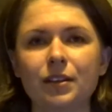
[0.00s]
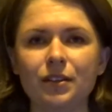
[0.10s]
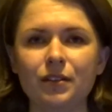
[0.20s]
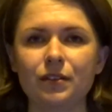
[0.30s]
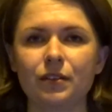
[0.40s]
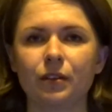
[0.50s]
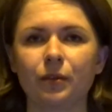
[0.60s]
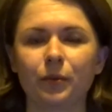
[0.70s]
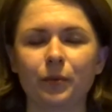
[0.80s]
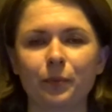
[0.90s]
So,
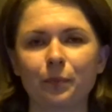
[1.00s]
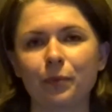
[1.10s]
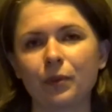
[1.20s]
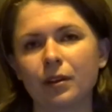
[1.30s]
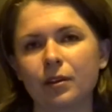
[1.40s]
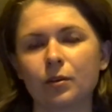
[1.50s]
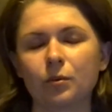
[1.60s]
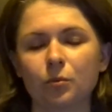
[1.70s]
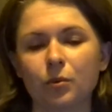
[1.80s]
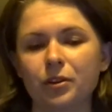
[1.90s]

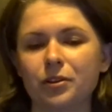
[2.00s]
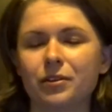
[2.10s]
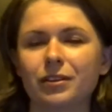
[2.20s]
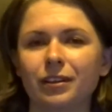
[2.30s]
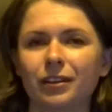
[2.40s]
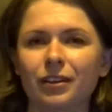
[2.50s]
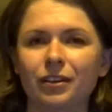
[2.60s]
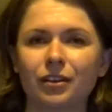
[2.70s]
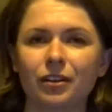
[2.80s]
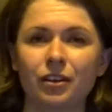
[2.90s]
what do you think?
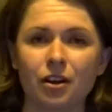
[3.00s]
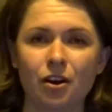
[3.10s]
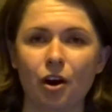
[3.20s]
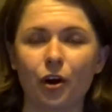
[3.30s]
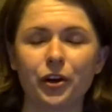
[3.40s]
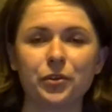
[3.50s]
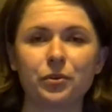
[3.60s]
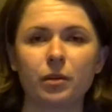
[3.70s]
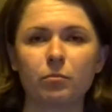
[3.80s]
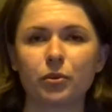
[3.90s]
Are you
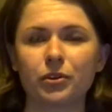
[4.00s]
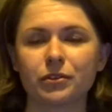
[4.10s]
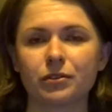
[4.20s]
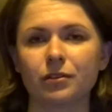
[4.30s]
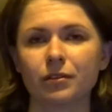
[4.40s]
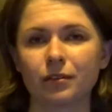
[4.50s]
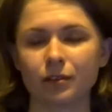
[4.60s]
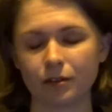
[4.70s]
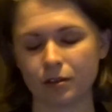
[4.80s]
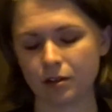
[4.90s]
that person
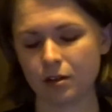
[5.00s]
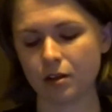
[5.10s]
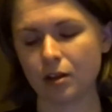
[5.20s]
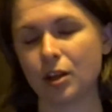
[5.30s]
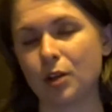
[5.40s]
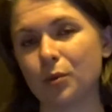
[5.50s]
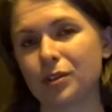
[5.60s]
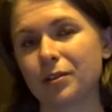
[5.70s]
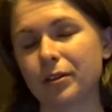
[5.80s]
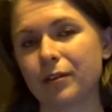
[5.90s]
he was
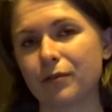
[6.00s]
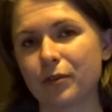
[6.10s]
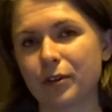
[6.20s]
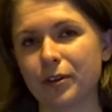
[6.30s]
looking for?